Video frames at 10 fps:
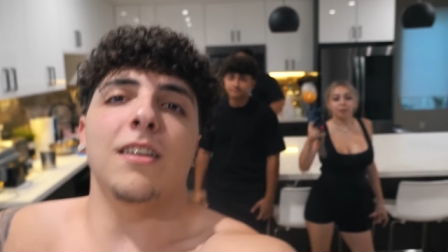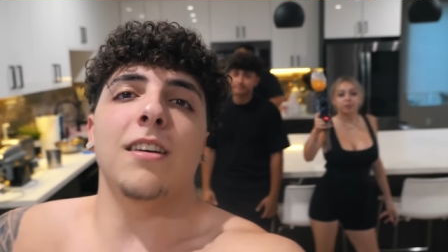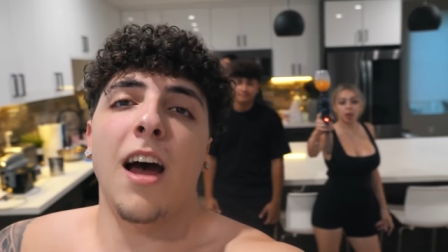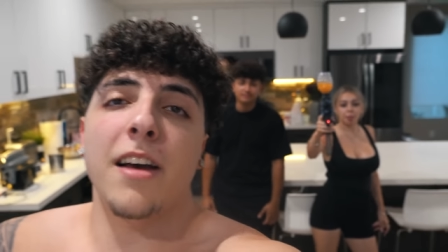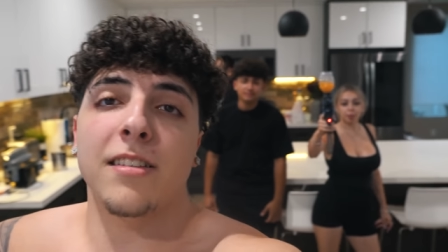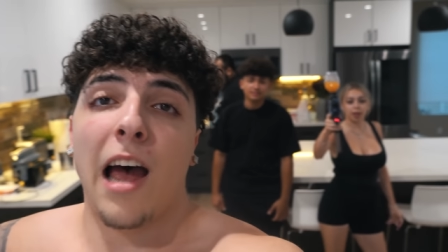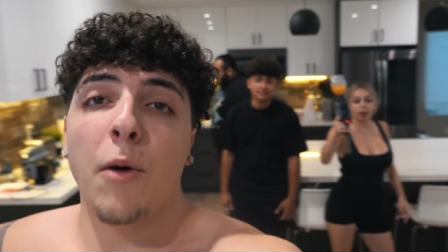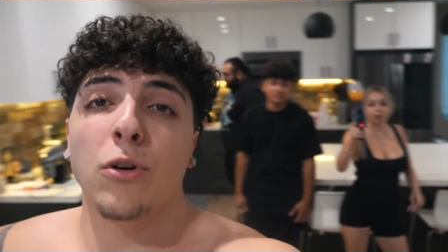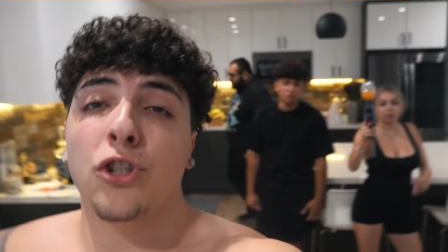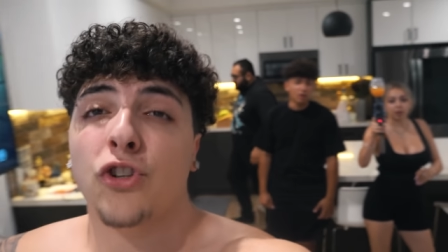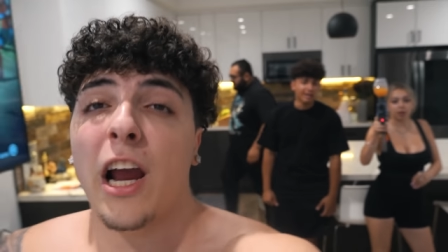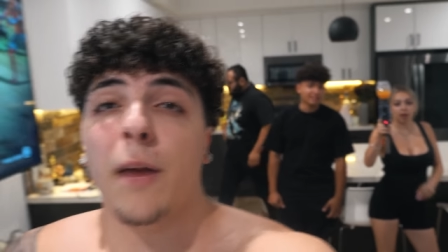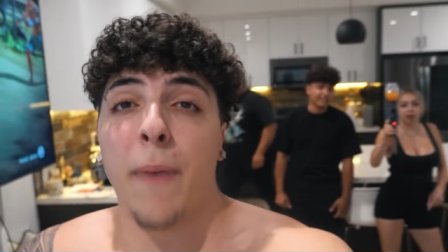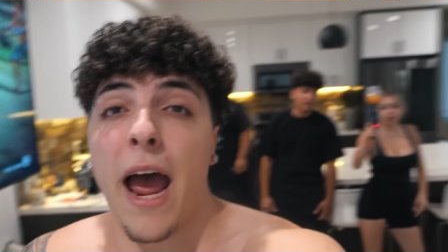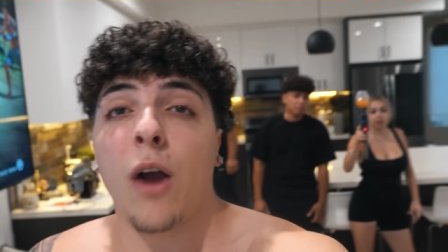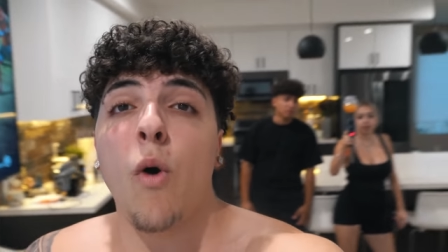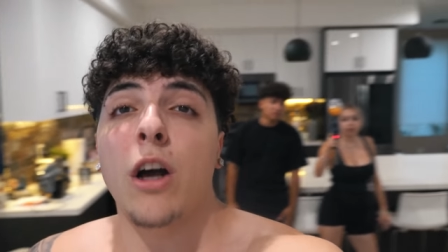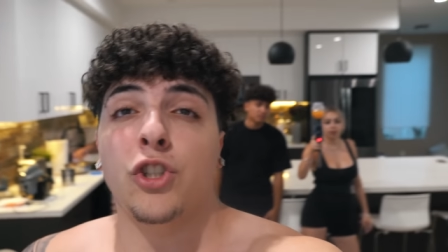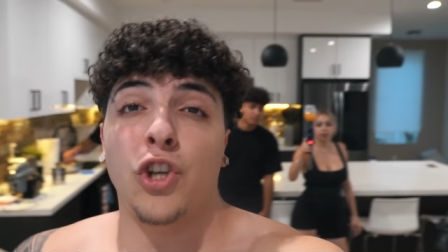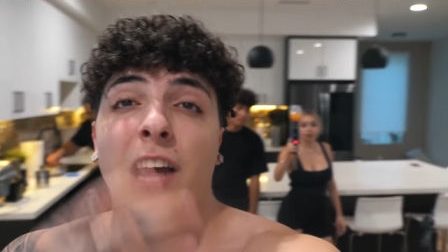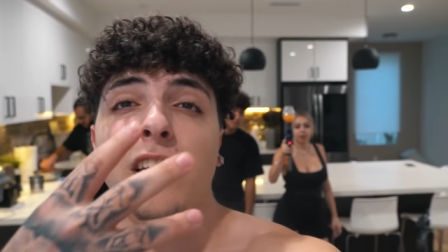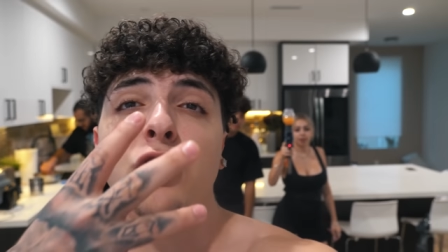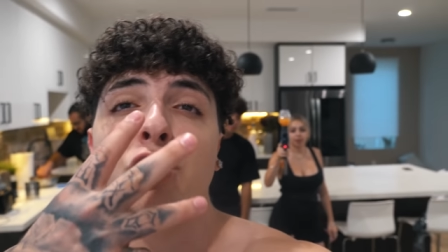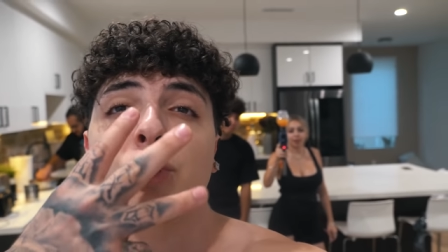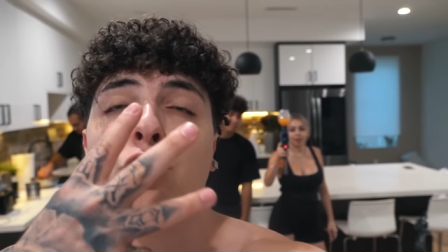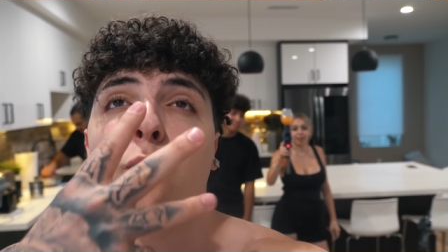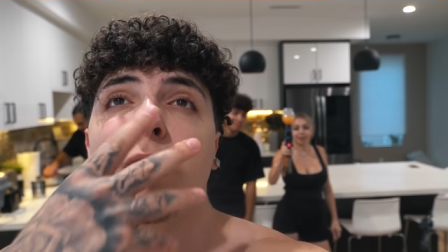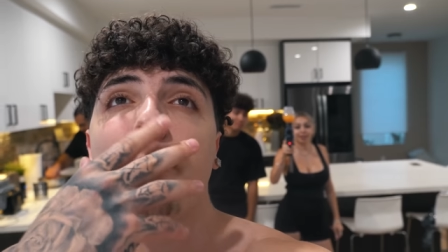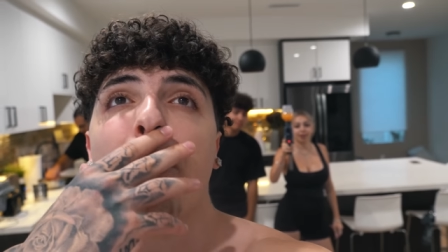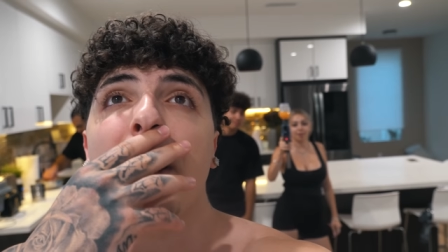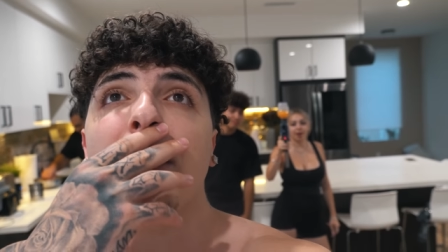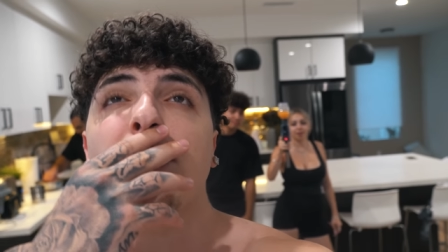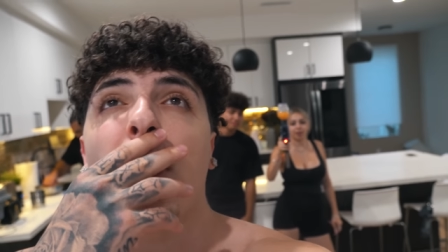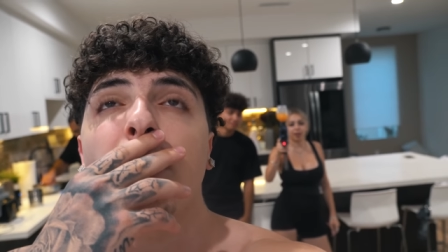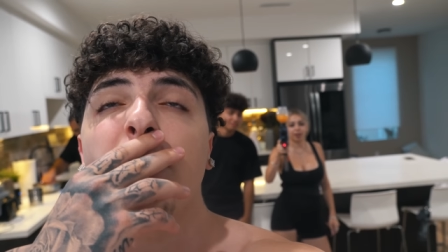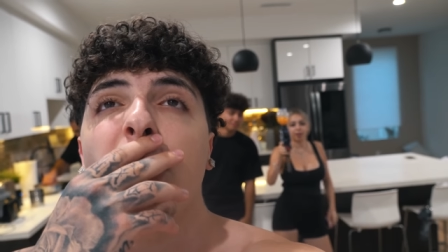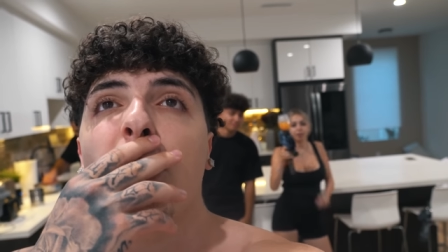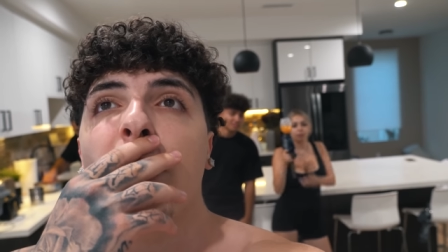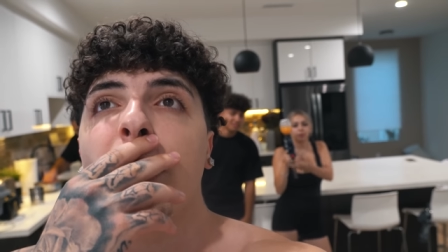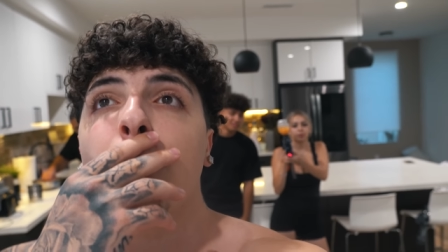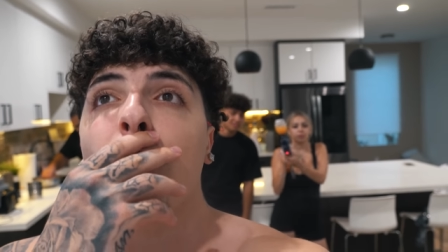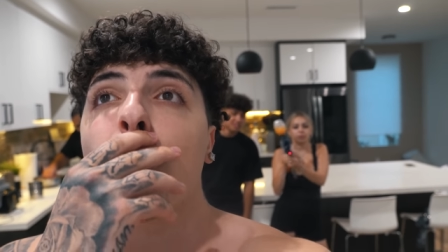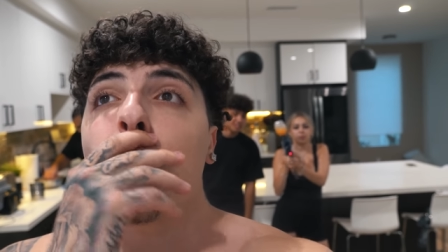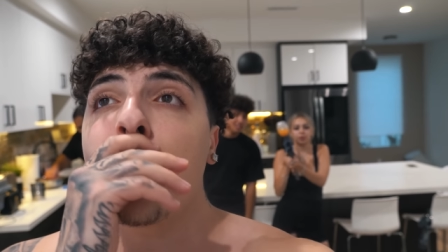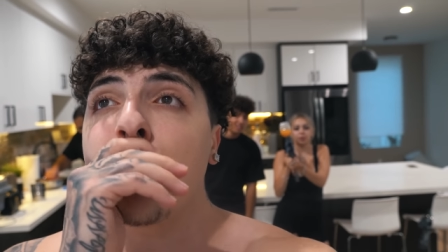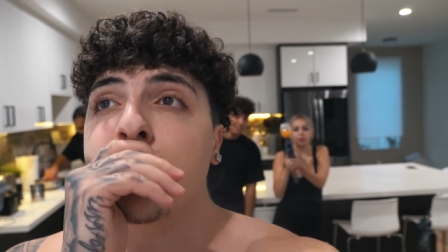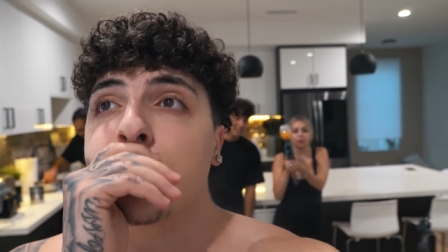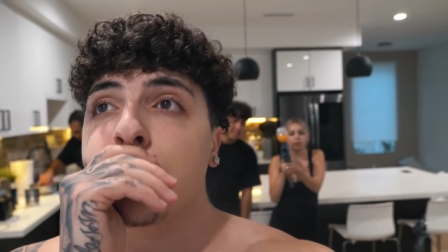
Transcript: Guys, I will strike back. Watch. I think she's three pranks on me already, bro. What?